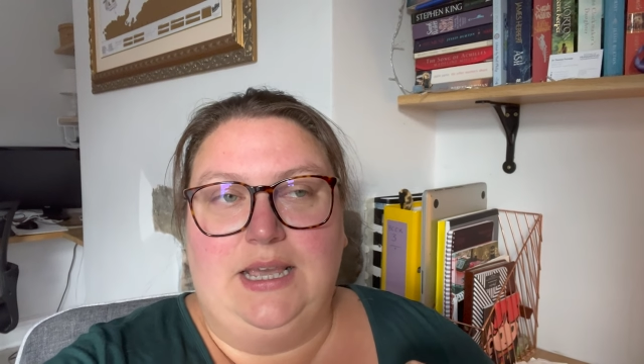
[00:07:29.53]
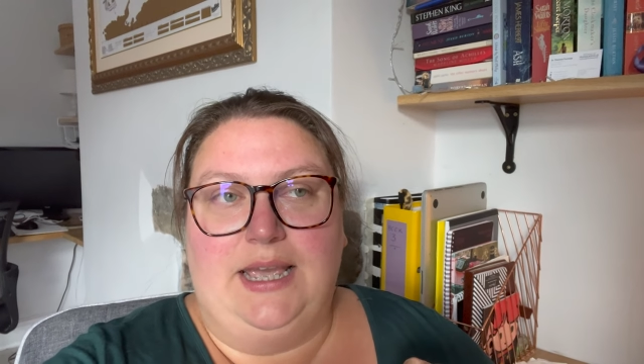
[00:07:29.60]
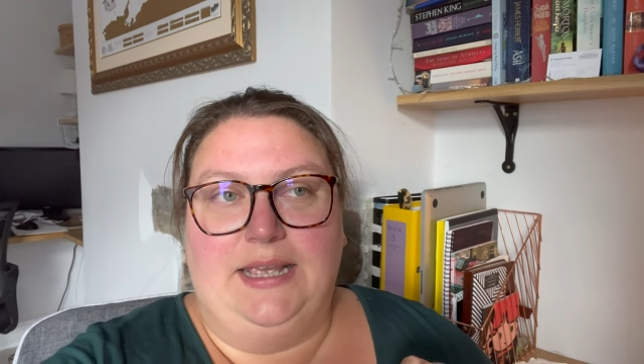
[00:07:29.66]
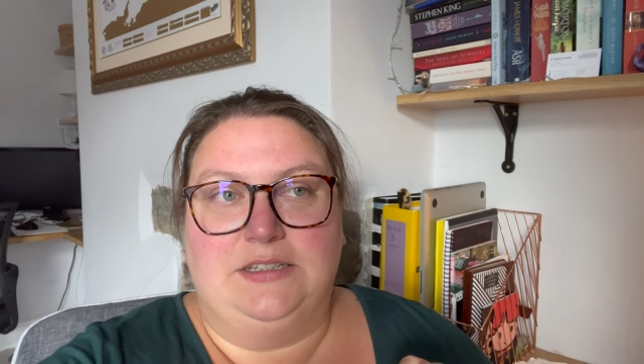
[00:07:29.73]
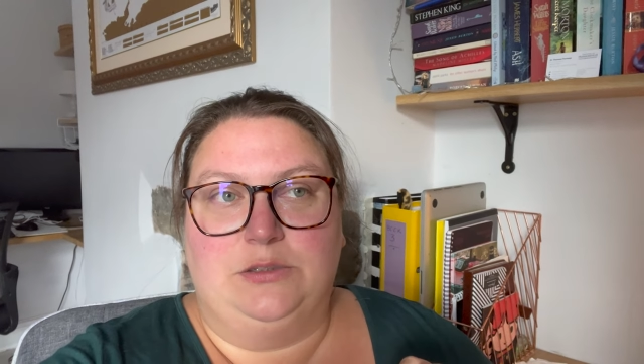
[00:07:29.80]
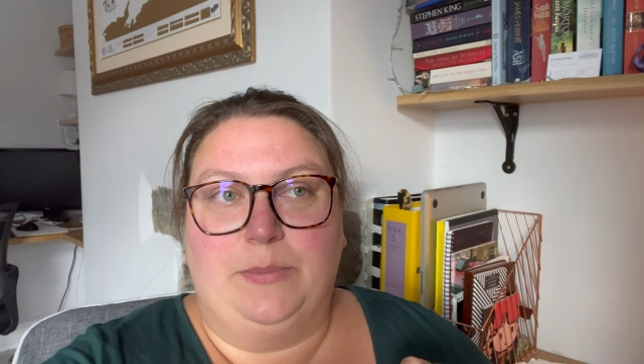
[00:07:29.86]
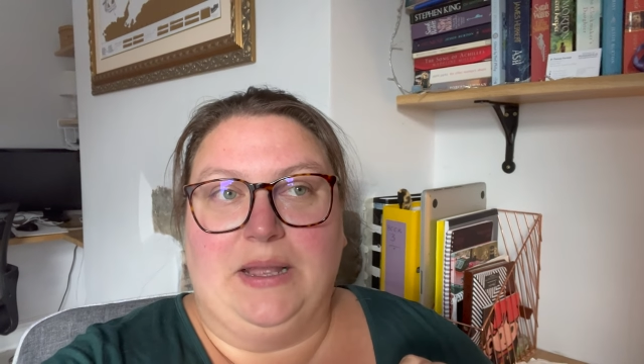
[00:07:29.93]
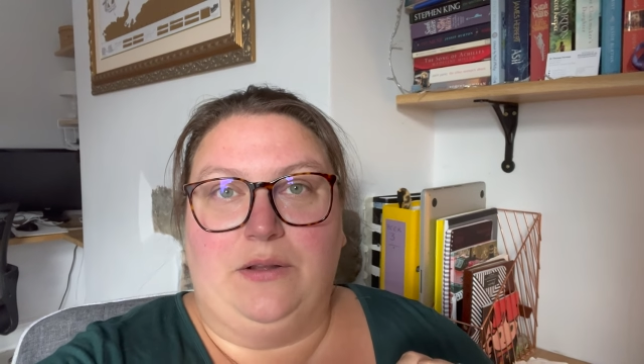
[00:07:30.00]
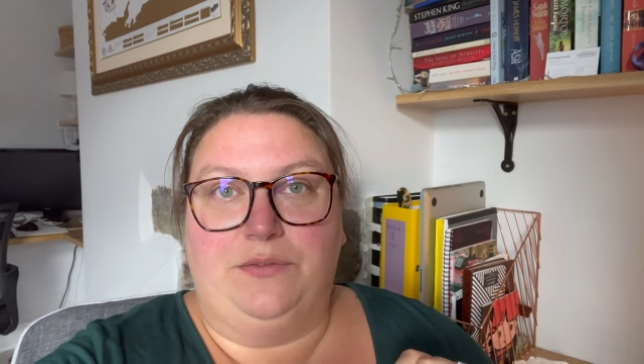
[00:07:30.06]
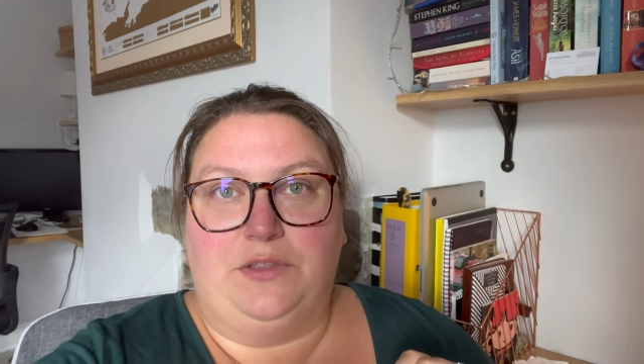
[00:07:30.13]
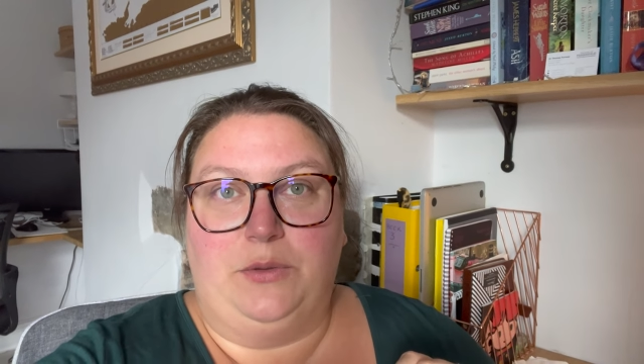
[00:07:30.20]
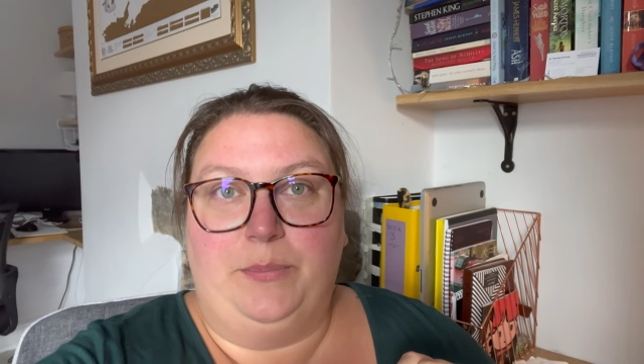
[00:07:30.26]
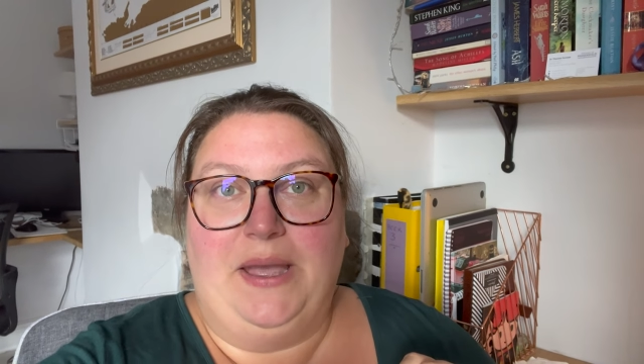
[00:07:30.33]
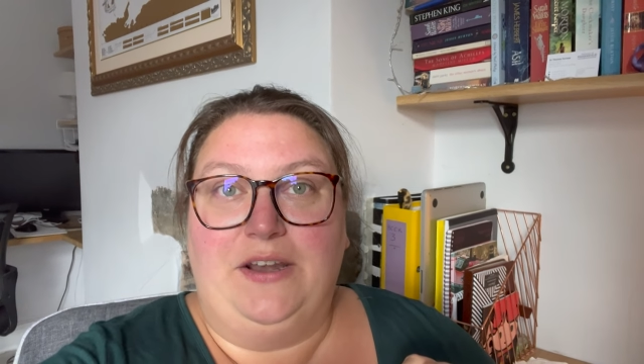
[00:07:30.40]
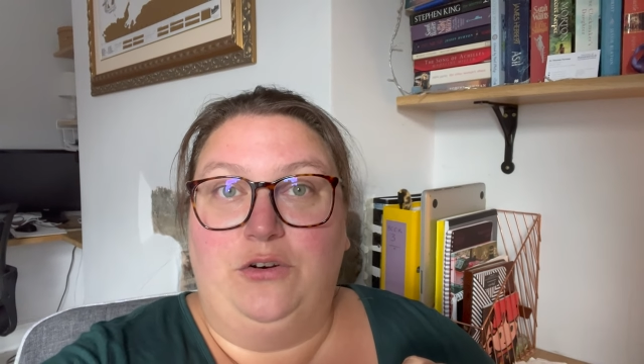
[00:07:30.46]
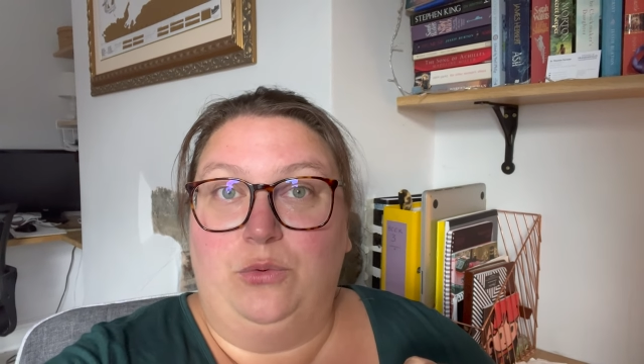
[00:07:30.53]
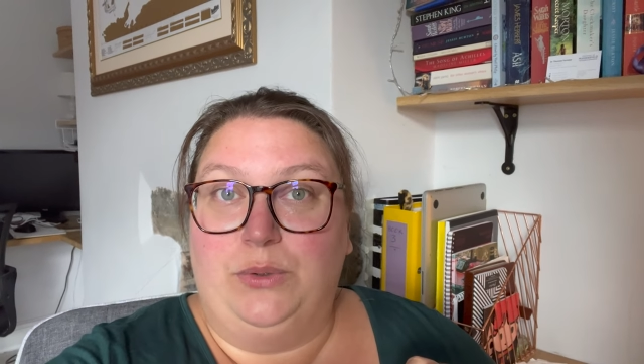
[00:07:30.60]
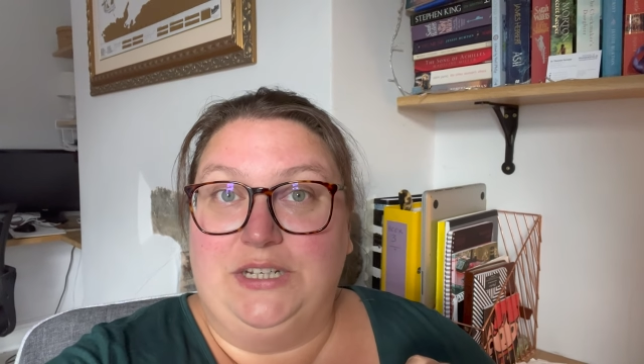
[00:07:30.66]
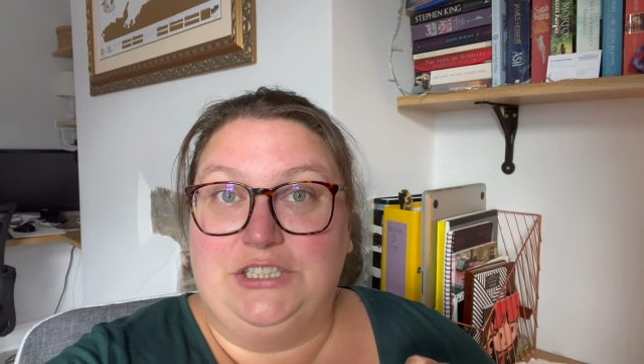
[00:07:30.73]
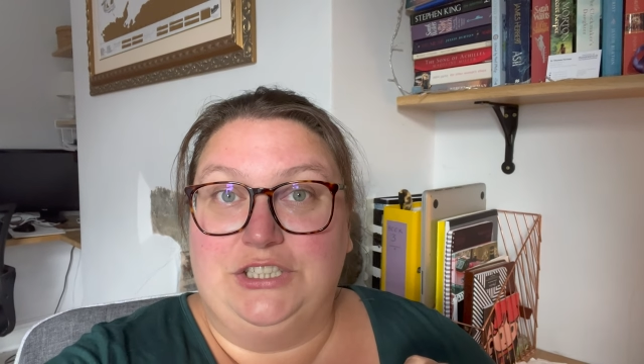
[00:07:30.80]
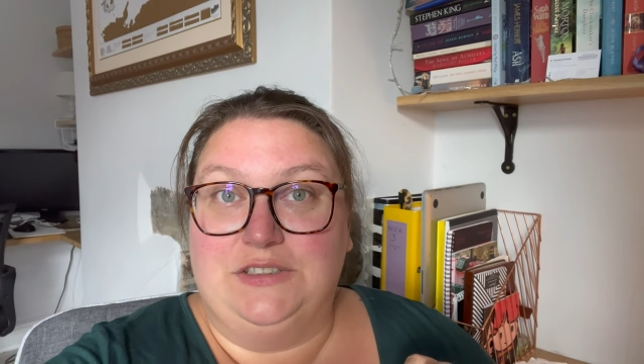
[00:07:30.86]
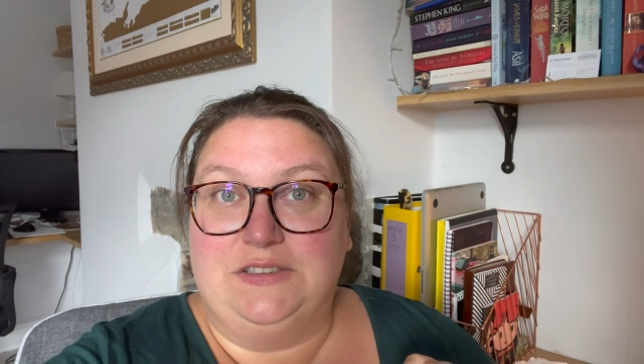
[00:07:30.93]
It's about the Pendle
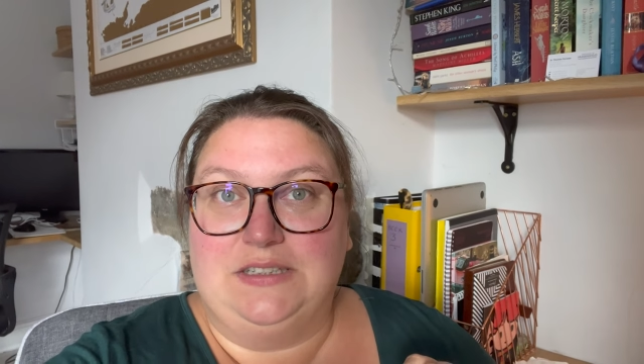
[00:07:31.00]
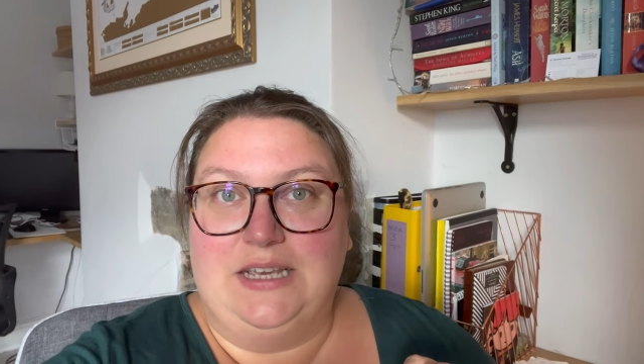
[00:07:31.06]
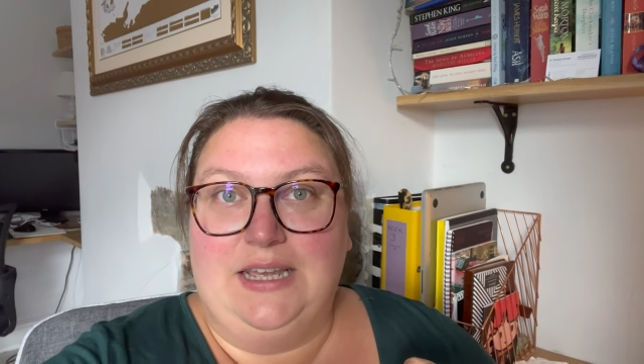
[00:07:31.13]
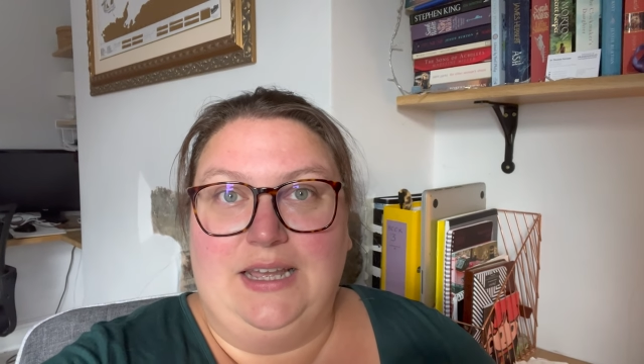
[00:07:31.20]
Witches